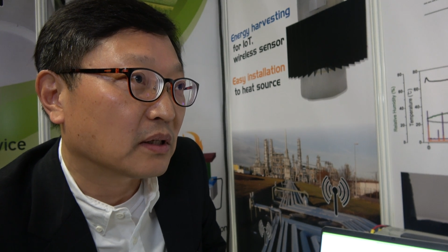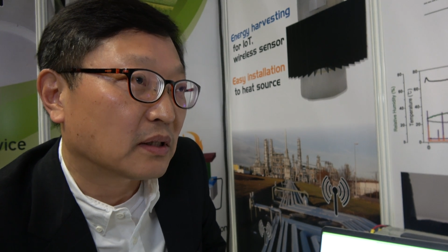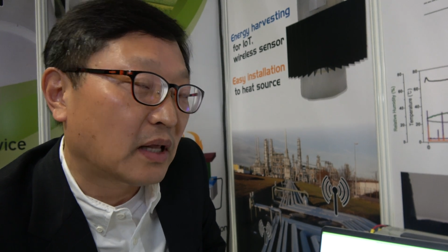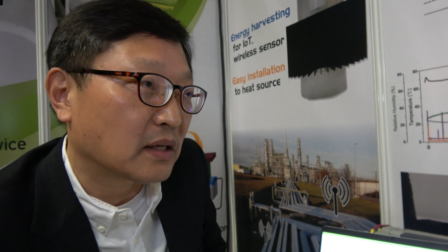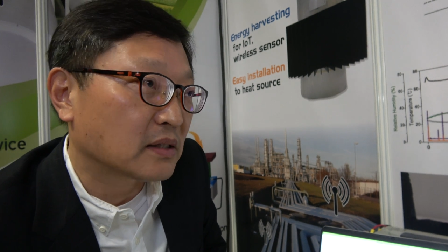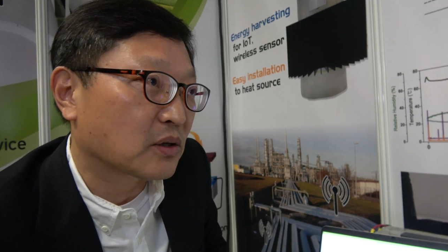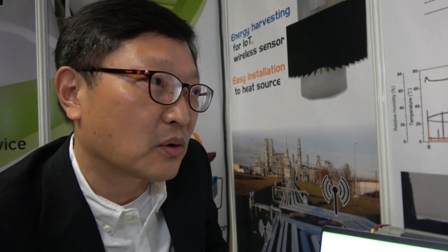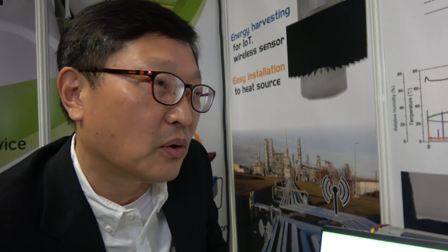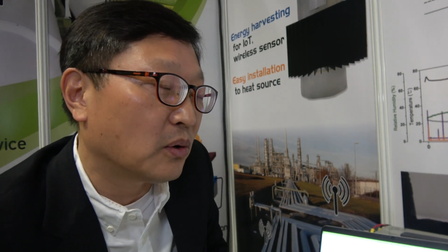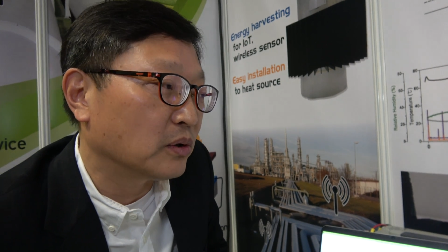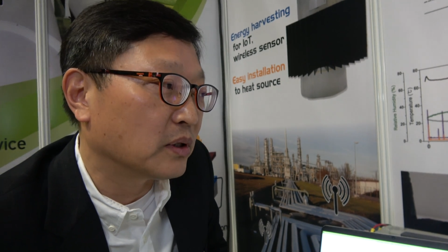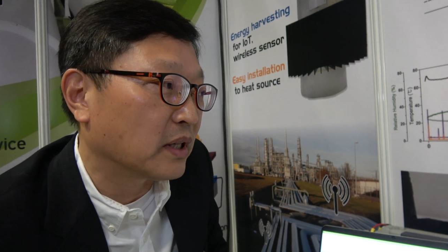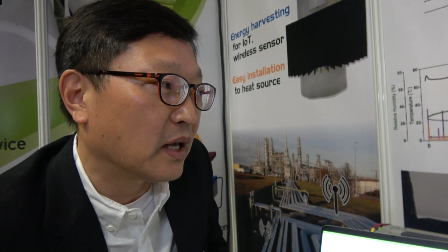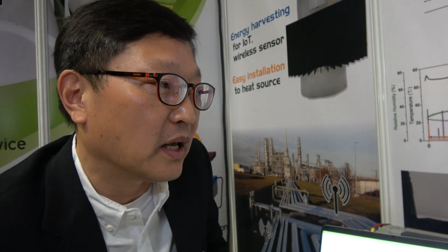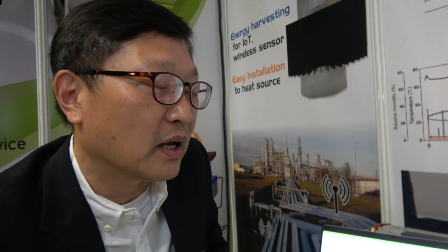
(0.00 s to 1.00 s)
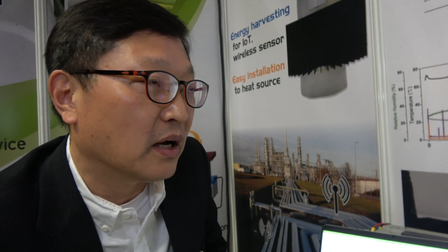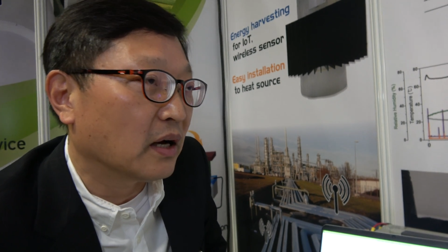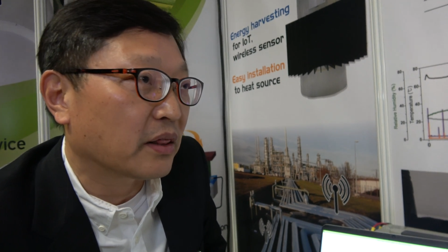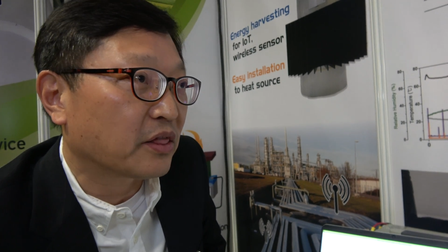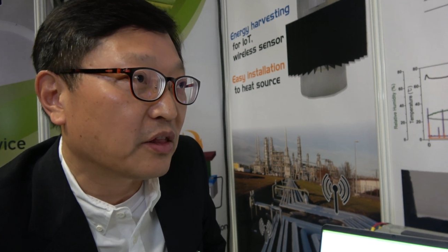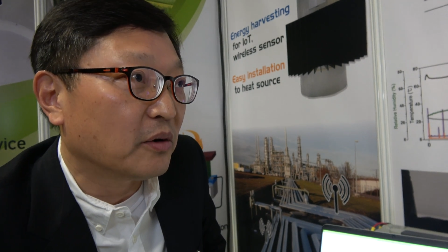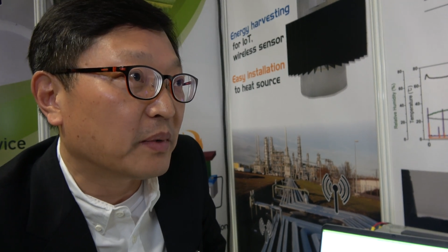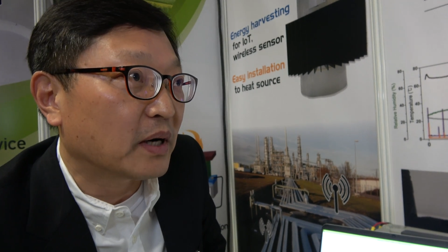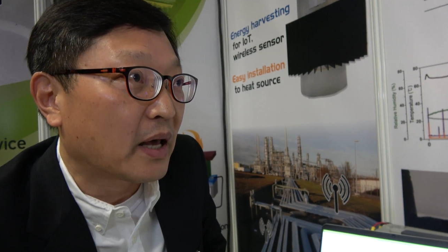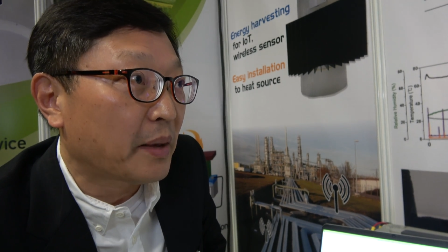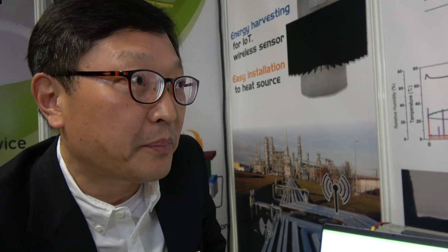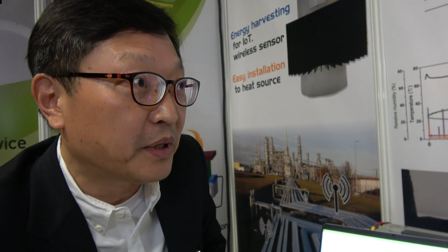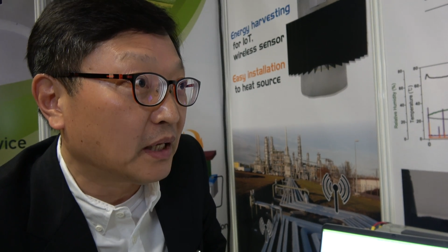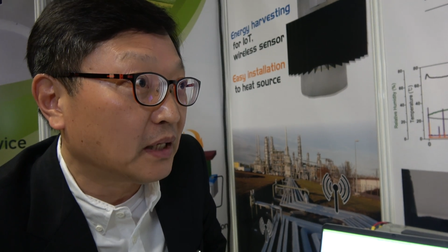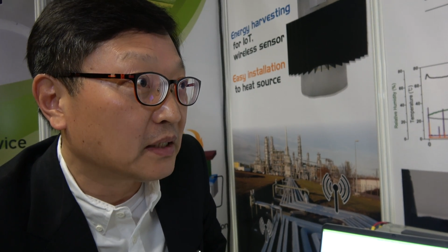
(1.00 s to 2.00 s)
that's called the thermal
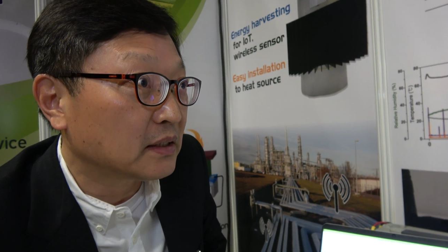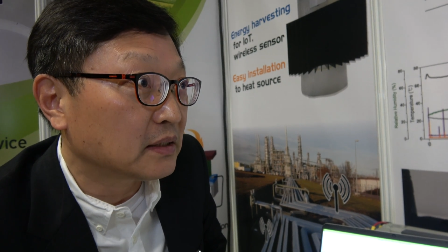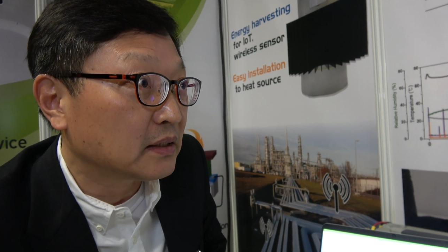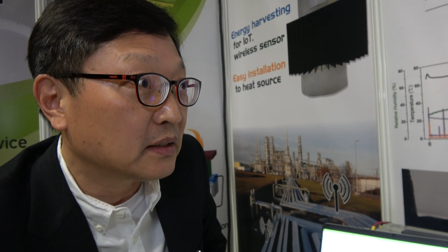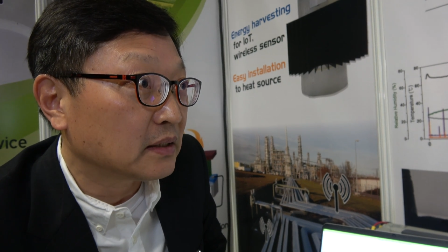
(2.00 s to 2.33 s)
haptics.